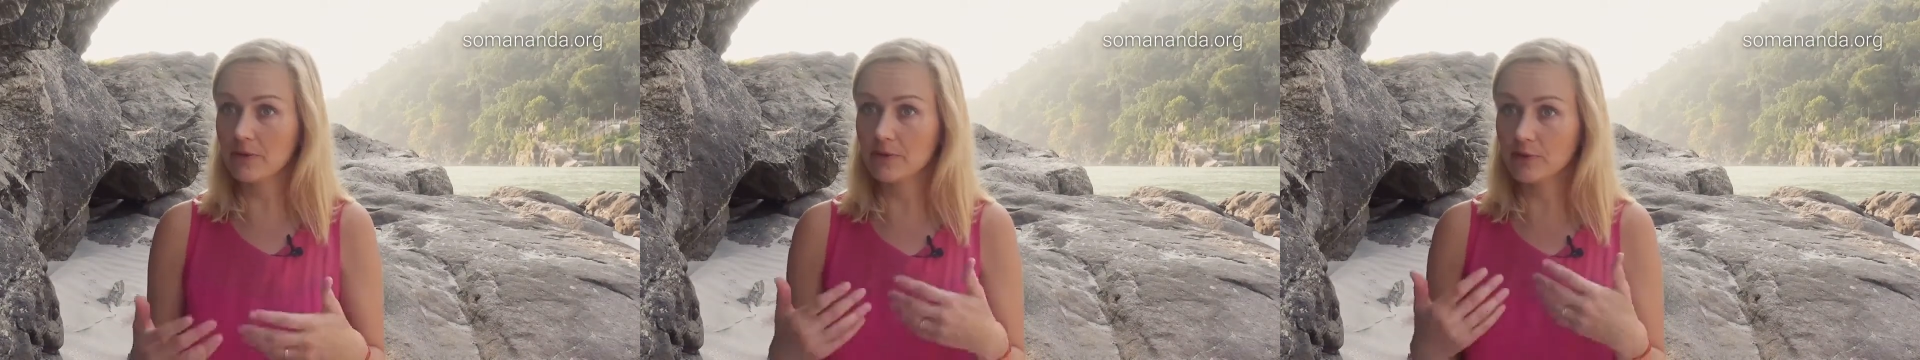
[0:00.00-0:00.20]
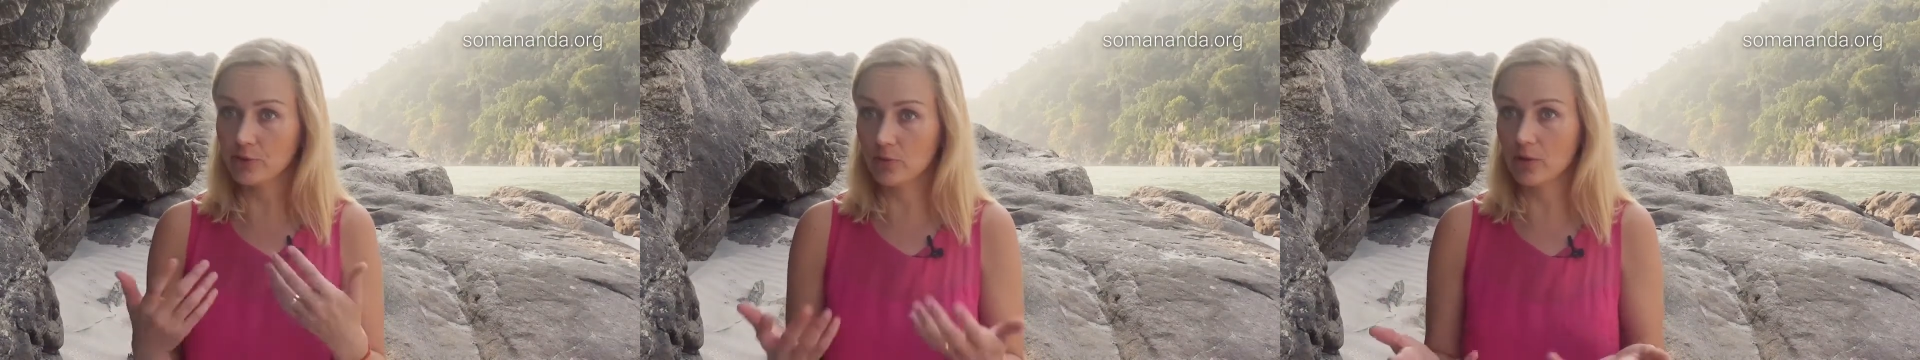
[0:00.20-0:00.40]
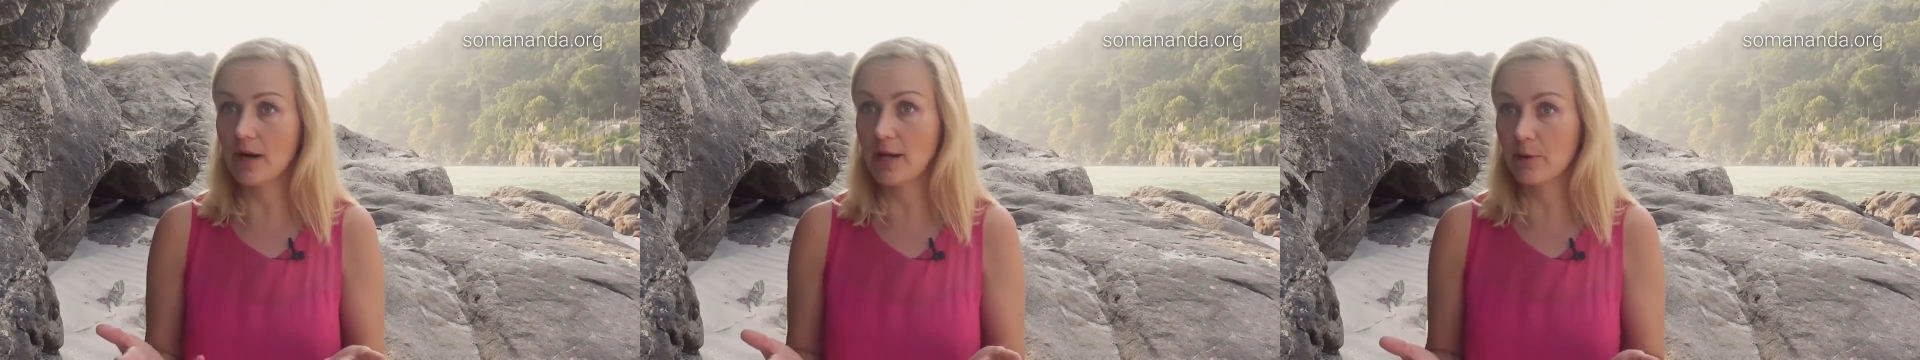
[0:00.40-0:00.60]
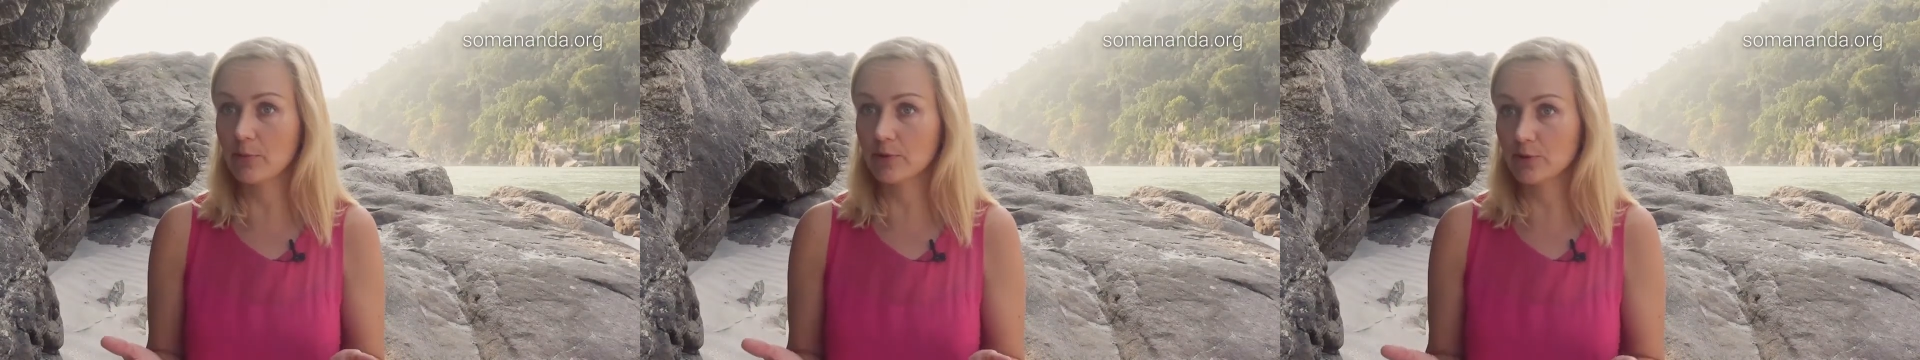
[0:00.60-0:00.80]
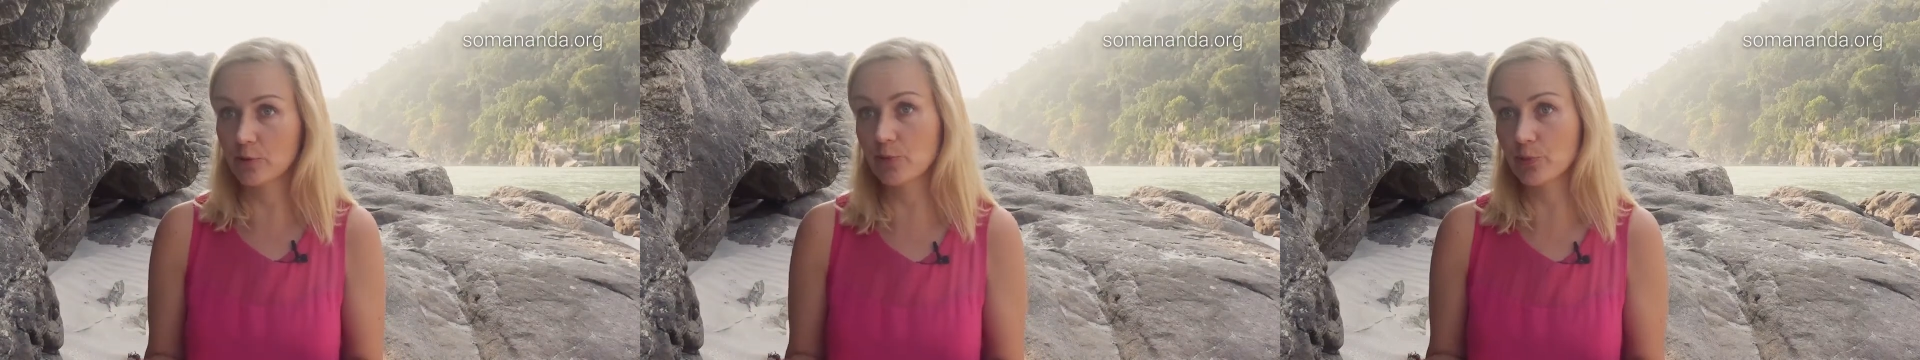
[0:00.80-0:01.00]
that you are
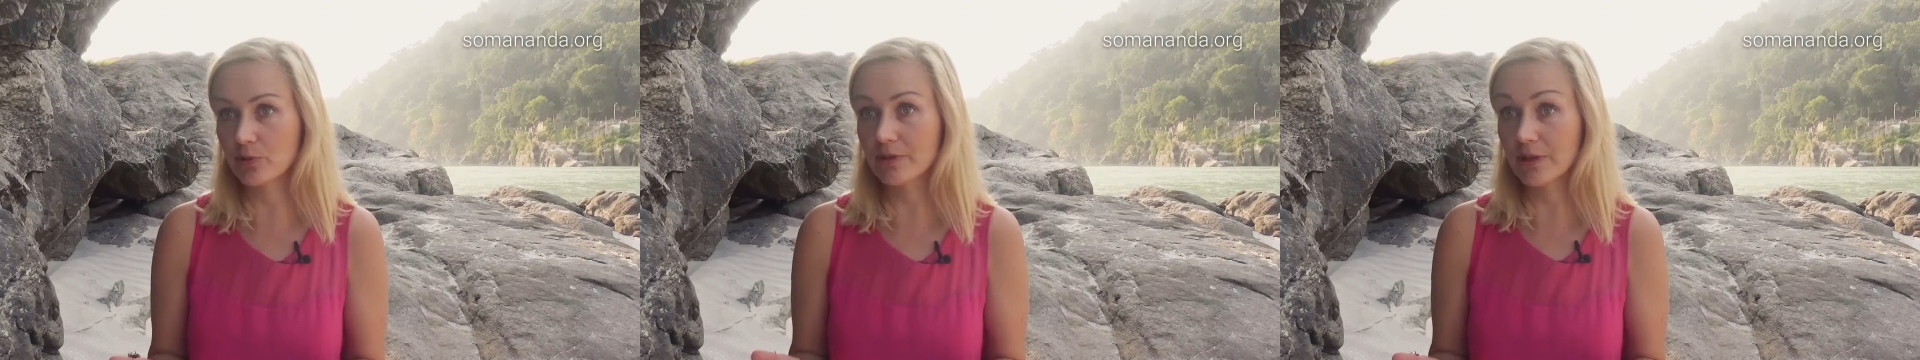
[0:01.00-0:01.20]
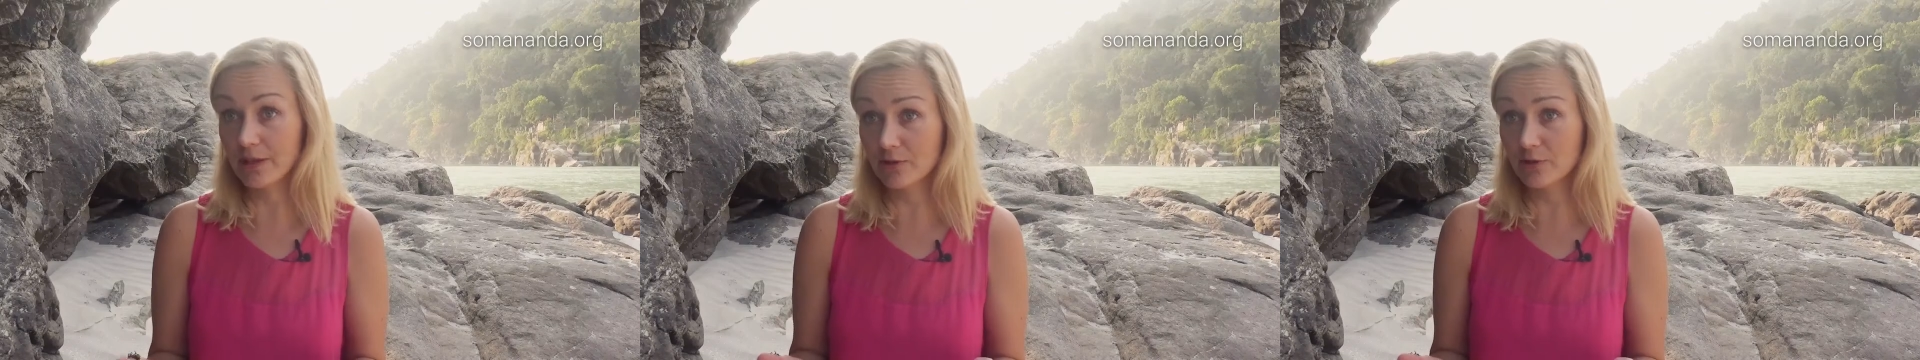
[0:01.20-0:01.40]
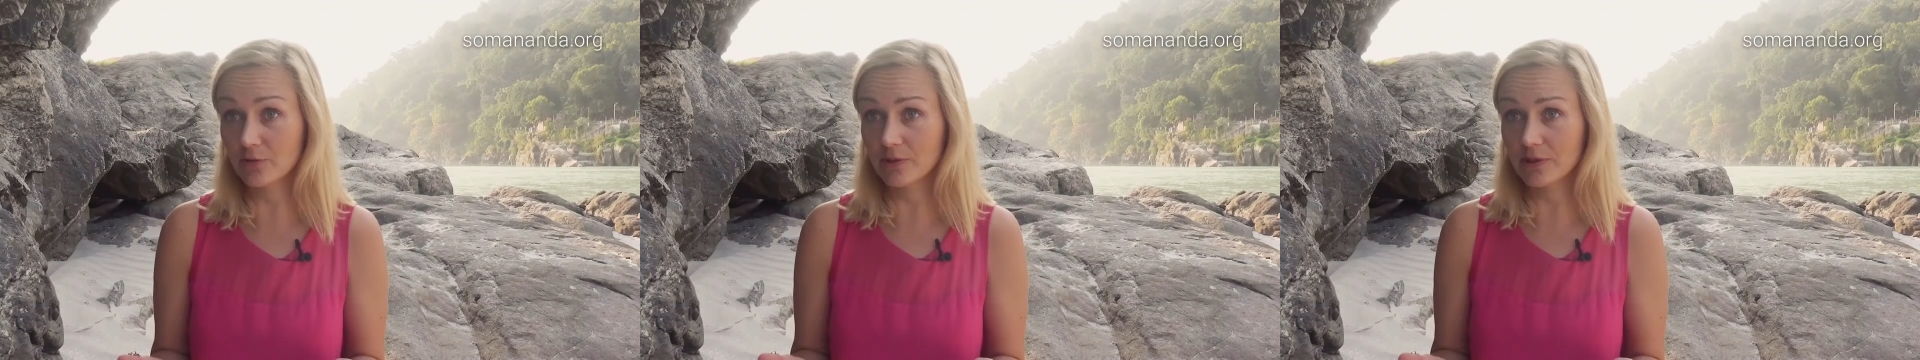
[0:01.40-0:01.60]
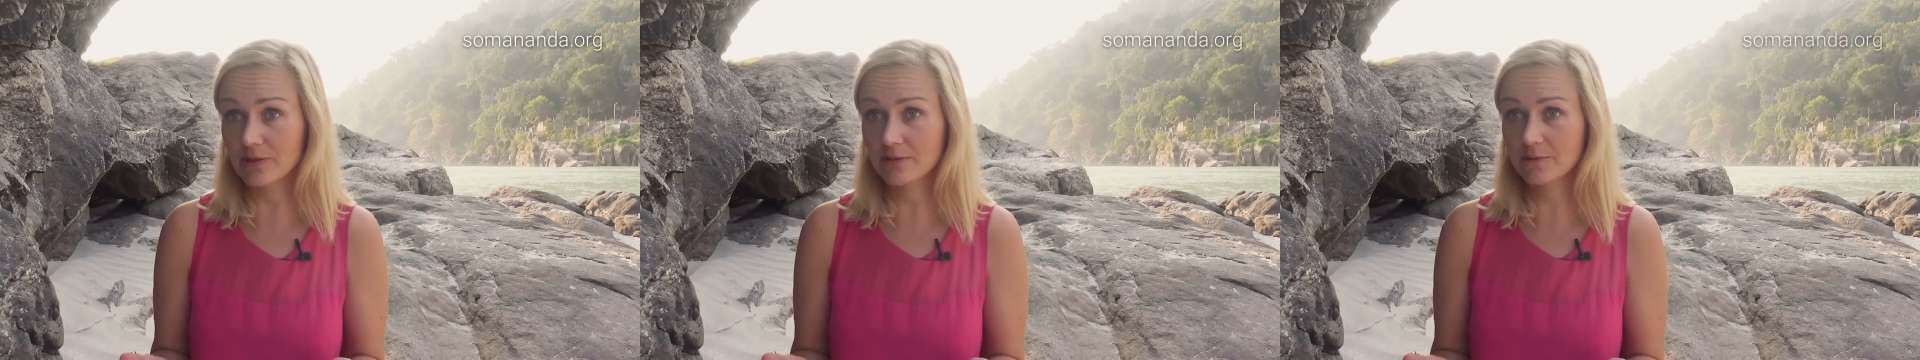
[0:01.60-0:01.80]
able to put into it.